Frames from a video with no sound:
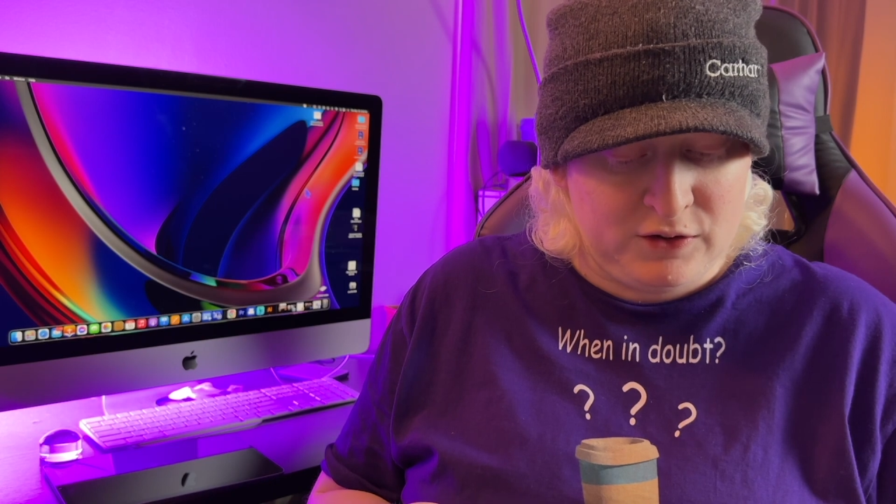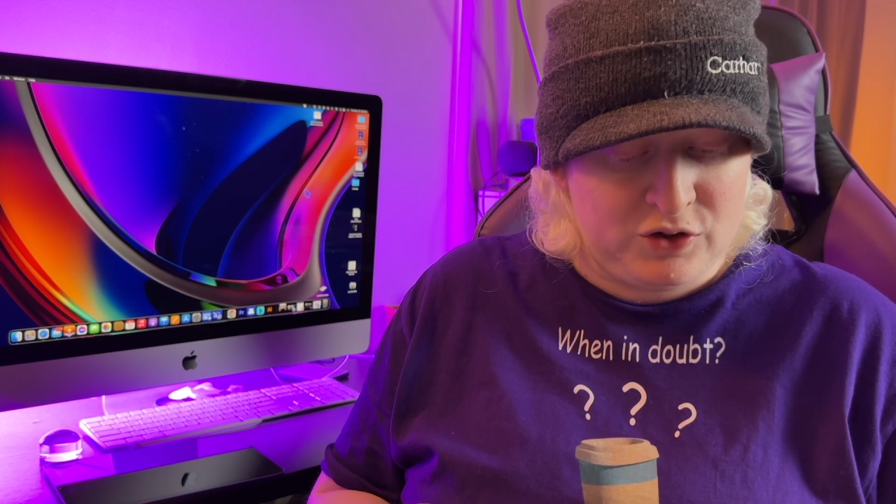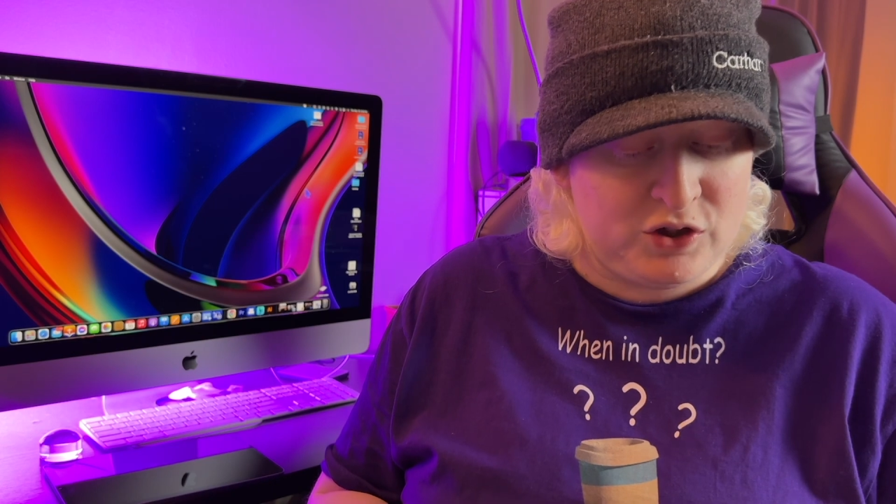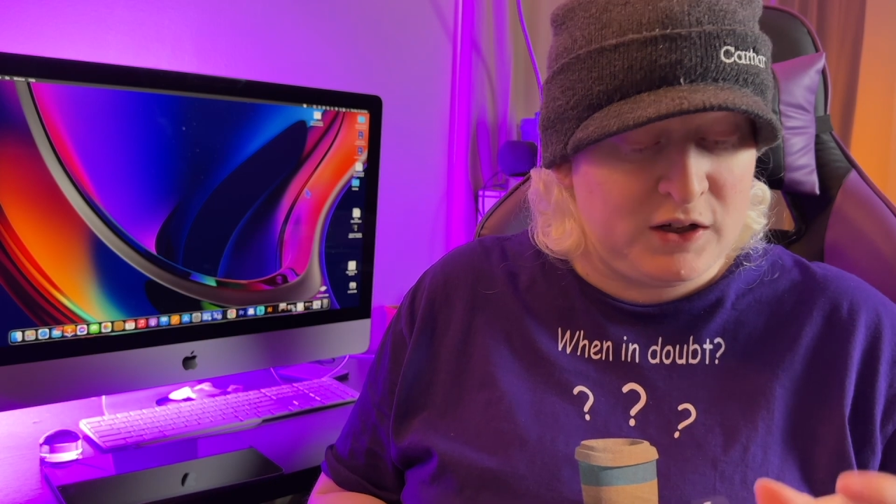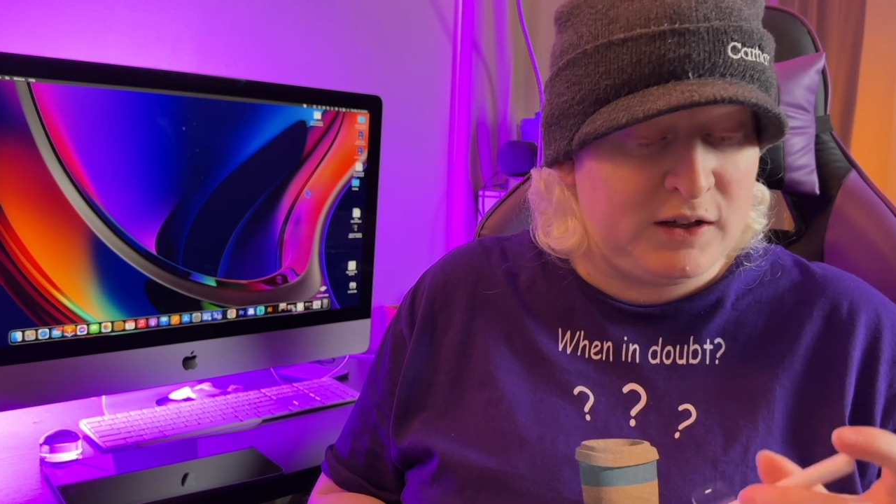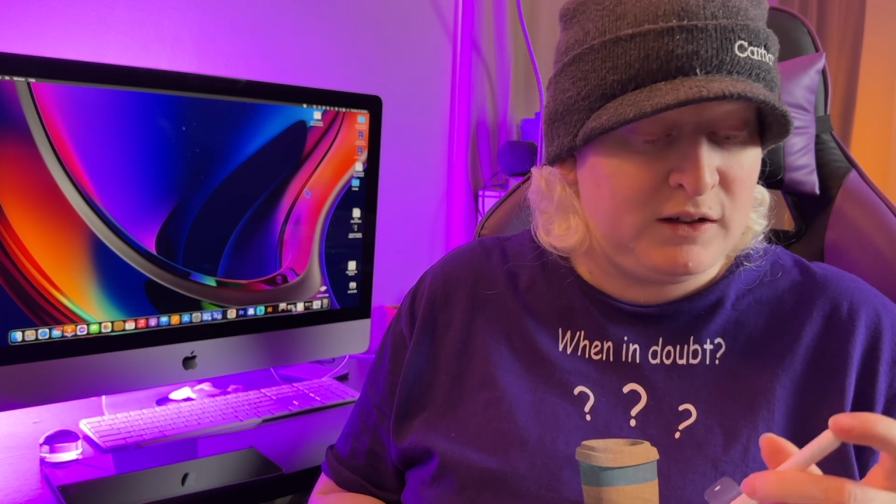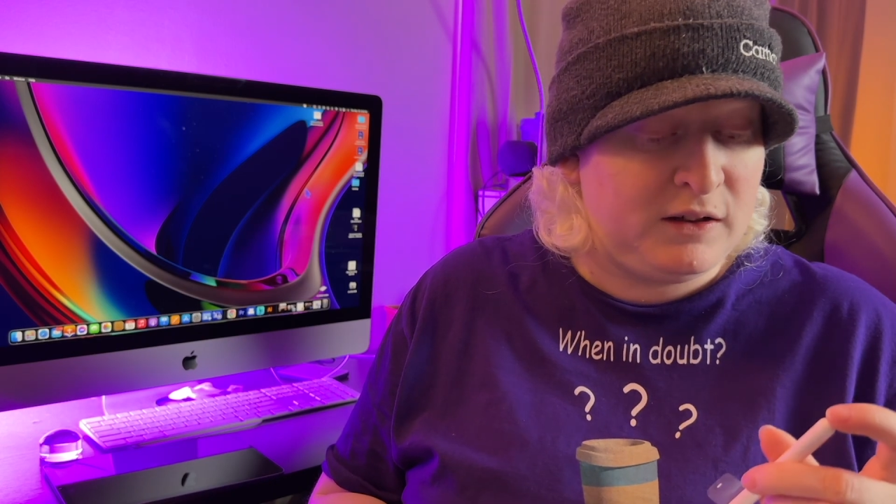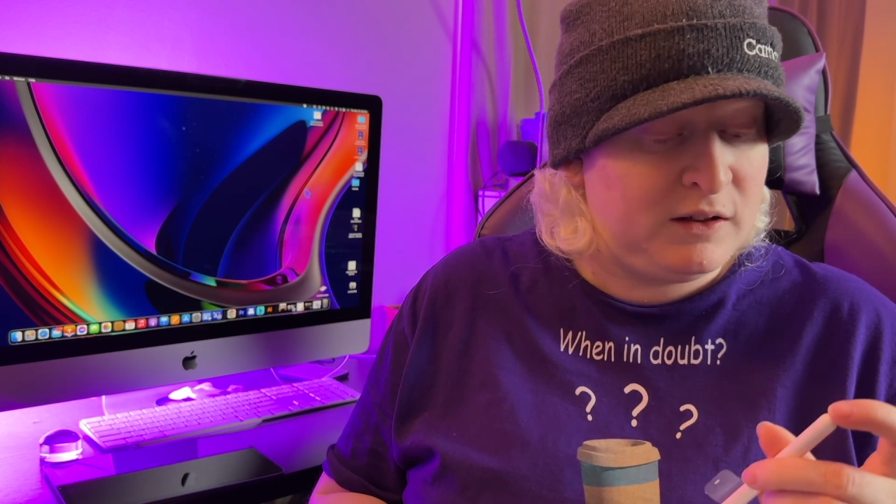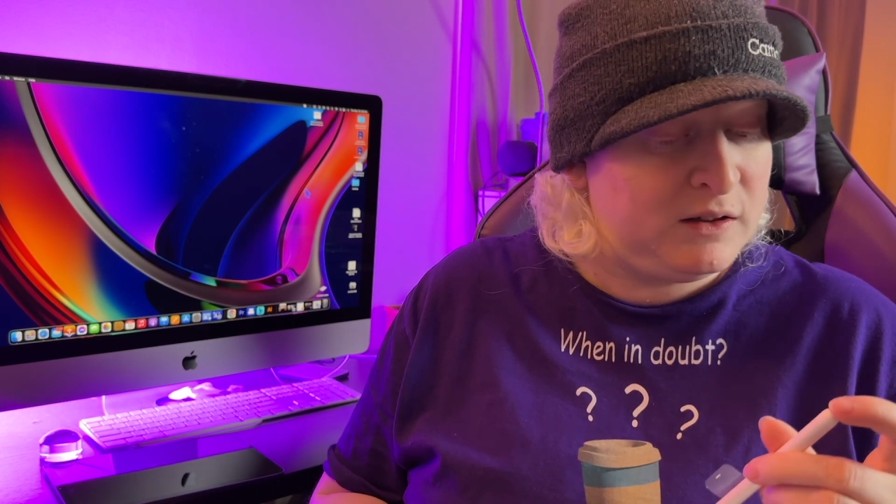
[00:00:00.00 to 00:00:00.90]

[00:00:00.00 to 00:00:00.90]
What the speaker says: gen.